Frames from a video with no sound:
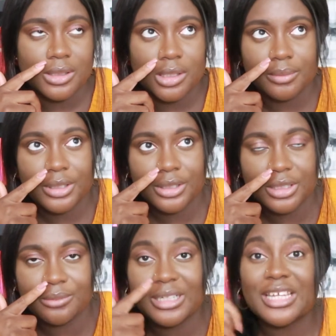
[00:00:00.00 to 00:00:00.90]
I'm
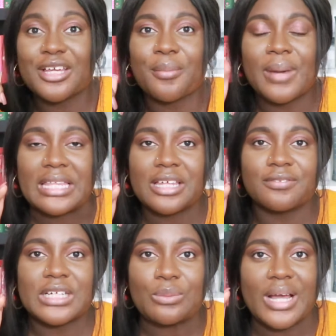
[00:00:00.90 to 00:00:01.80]
currently reading My
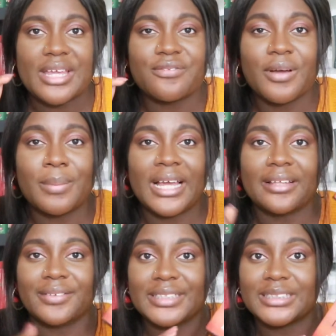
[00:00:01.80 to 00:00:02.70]
Lovely Wife
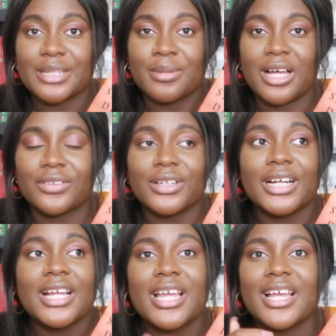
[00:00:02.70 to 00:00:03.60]
by the same
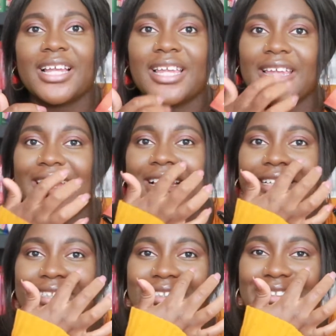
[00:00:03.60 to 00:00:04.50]
author,
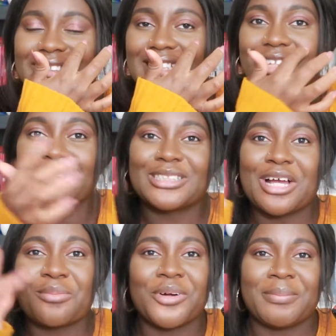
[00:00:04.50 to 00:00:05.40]
and I'll
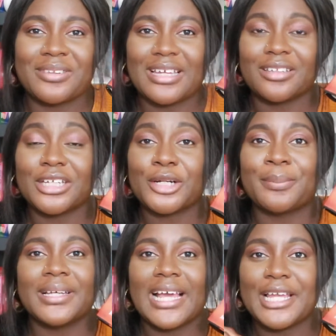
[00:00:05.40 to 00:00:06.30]
talk more about that later,
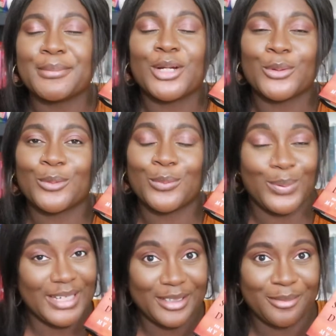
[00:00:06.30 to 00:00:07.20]
but I'm
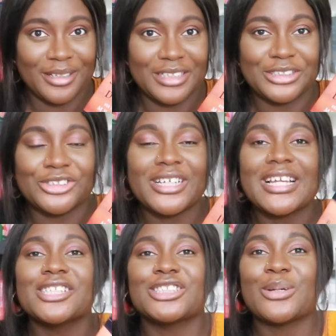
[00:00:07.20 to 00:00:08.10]
really, really enjoying
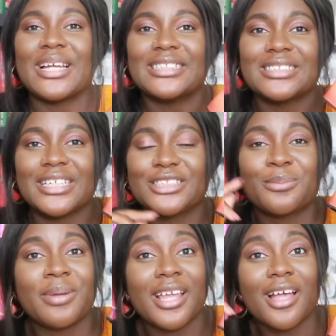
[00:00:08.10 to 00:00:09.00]
it. So I decided to
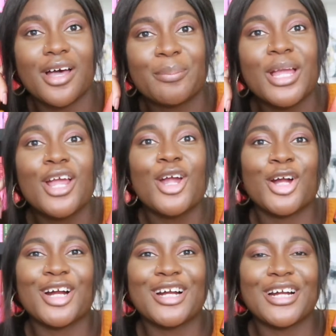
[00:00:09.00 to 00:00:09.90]
pick up
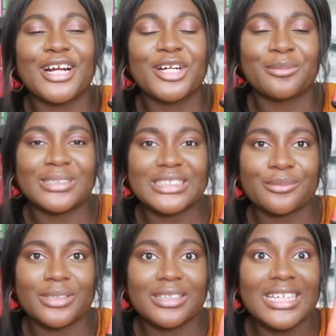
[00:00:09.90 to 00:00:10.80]
her
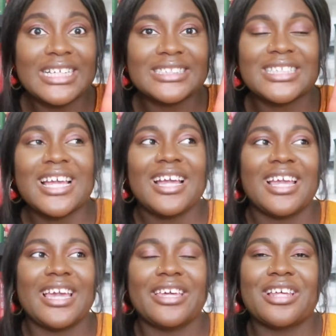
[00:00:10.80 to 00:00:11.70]
recent release,
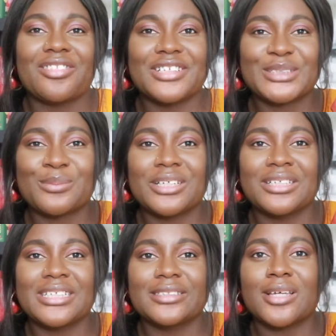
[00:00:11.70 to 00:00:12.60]
and this
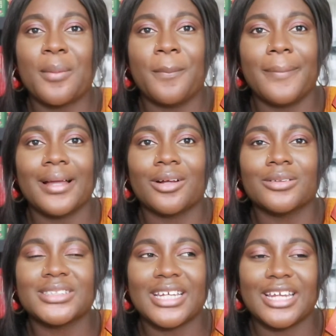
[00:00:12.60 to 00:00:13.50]
one is
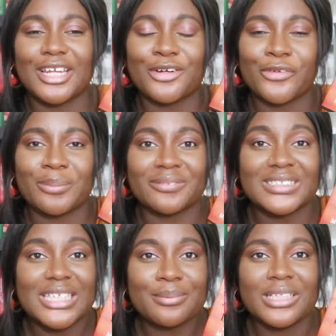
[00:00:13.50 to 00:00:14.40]
about a group of
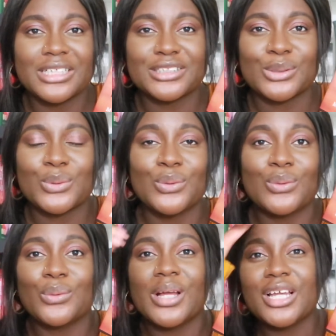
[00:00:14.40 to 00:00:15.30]
siblings
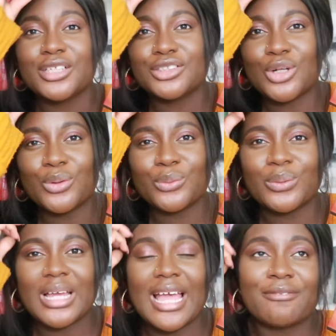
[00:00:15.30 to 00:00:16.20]
who
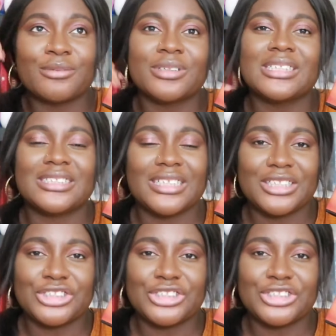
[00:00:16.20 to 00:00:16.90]
haven't really seen